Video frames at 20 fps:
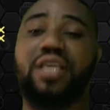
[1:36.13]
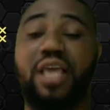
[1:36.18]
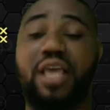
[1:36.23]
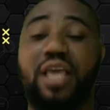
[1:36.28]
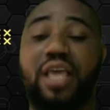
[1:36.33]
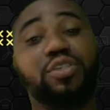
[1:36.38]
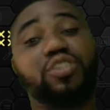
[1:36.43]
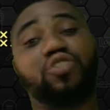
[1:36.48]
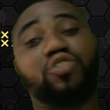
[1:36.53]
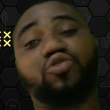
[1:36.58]

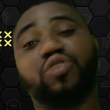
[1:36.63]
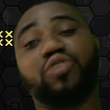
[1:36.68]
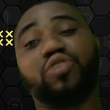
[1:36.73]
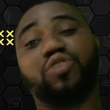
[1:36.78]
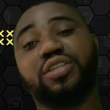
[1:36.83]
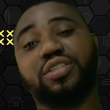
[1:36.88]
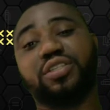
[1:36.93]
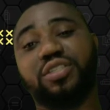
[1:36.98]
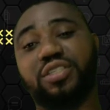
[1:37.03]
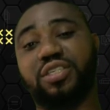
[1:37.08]
Chemistry
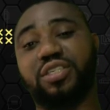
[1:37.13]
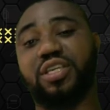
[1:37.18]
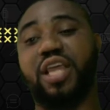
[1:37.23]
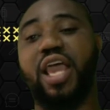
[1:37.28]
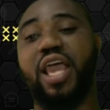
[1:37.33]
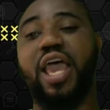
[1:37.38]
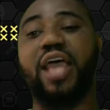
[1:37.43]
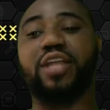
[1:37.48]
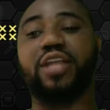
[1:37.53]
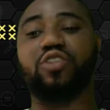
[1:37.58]

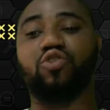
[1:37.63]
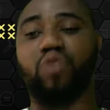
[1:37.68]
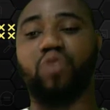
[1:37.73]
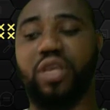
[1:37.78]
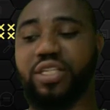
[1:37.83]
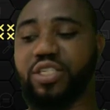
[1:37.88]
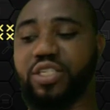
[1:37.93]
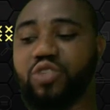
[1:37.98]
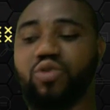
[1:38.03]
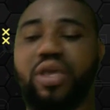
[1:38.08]
Year
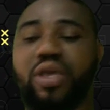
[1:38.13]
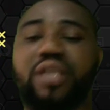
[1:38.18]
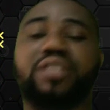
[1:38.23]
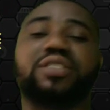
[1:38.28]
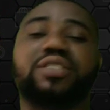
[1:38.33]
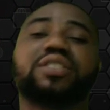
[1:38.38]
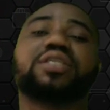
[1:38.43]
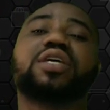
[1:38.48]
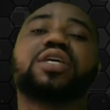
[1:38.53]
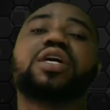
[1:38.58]

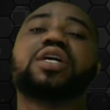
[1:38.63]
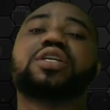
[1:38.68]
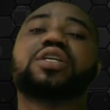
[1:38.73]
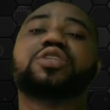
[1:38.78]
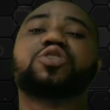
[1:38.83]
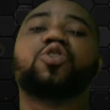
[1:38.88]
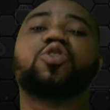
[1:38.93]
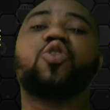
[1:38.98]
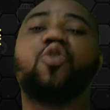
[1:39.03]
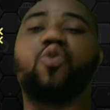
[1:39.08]
2020.
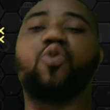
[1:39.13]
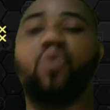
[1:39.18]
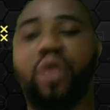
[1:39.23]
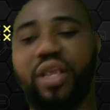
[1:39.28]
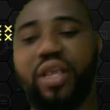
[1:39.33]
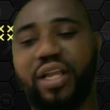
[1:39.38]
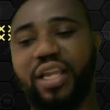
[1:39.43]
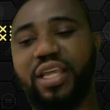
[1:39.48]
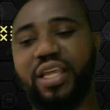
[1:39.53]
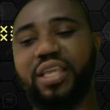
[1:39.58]
So
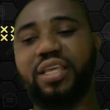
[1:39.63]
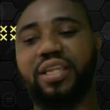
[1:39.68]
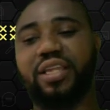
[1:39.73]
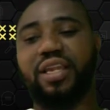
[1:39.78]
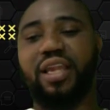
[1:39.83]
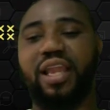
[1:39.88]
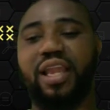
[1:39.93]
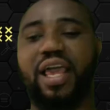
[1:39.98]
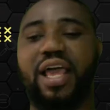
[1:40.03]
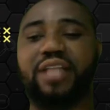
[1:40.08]
quickly,
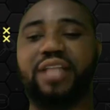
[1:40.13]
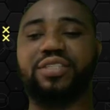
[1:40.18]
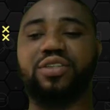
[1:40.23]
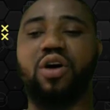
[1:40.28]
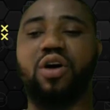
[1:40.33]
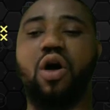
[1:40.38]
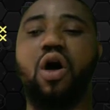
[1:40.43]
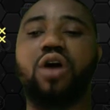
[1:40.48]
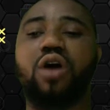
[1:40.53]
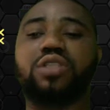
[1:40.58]
let
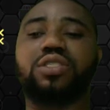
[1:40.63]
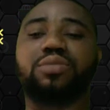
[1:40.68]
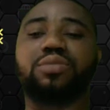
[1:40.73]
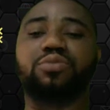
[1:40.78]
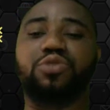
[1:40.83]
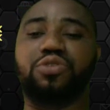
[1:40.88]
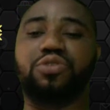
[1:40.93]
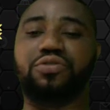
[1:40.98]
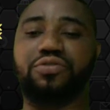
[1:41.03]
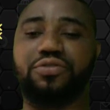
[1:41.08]
us
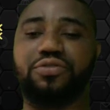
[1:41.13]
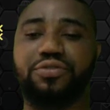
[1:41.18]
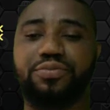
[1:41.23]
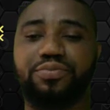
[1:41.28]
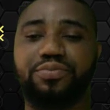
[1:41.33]
move.